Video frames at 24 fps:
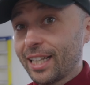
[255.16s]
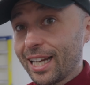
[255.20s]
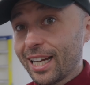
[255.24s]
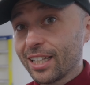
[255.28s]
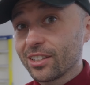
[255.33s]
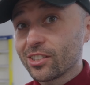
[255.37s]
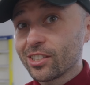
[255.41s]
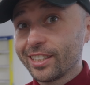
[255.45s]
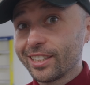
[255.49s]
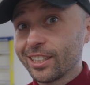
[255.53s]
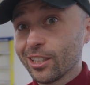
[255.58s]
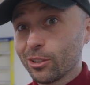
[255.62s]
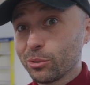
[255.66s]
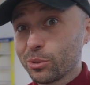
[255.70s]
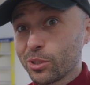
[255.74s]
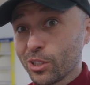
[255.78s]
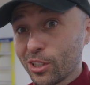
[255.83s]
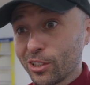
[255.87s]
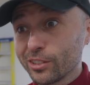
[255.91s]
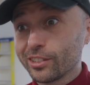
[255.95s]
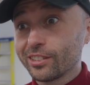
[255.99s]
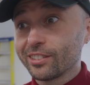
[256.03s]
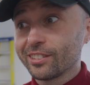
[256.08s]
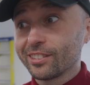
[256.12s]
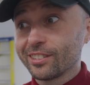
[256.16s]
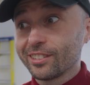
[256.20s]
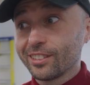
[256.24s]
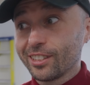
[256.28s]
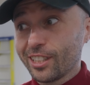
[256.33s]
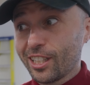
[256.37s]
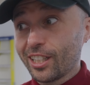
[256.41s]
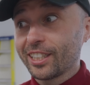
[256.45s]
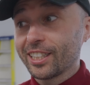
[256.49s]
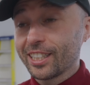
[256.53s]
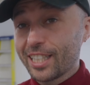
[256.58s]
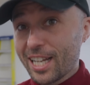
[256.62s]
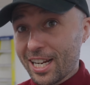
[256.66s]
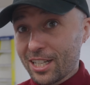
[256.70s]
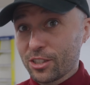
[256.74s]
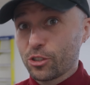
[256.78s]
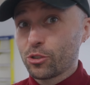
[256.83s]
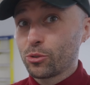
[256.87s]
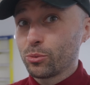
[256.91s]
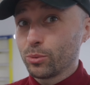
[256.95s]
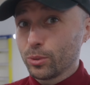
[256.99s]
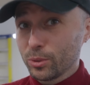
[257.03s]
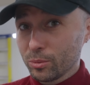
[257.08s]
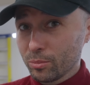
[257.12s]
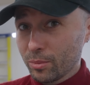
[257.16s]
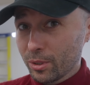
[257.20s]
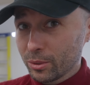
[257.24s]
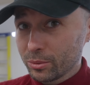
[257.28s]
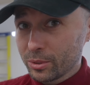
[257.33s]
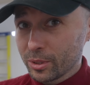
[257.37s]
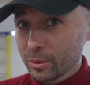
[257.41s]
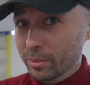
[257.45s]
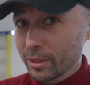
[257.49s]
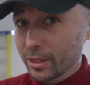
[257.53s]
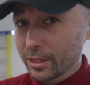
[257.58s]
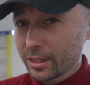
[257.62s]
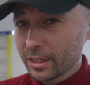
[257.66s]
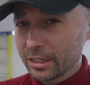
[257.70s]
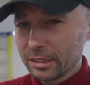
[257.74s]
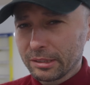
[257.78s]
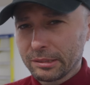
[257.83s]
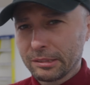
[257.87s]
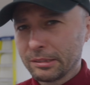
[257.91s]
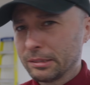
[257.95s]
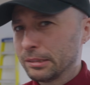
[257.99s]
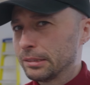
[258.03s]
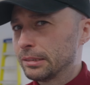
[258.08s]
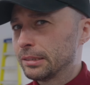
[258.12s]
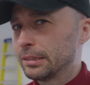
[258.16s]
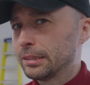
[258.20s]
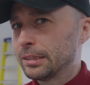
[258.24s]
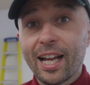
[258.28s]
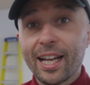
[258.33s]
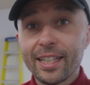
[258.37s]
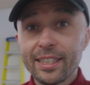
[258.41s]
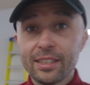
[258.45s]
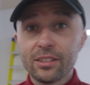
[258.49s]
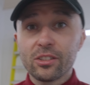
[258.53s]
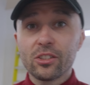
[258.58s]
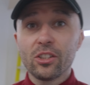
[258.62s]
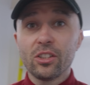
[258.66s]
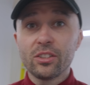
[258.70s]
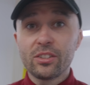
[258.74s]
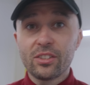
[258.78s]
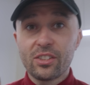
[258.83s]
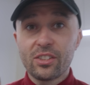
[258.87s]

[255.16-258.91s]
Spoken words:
actually goes on like an actual motorbike. And it's got a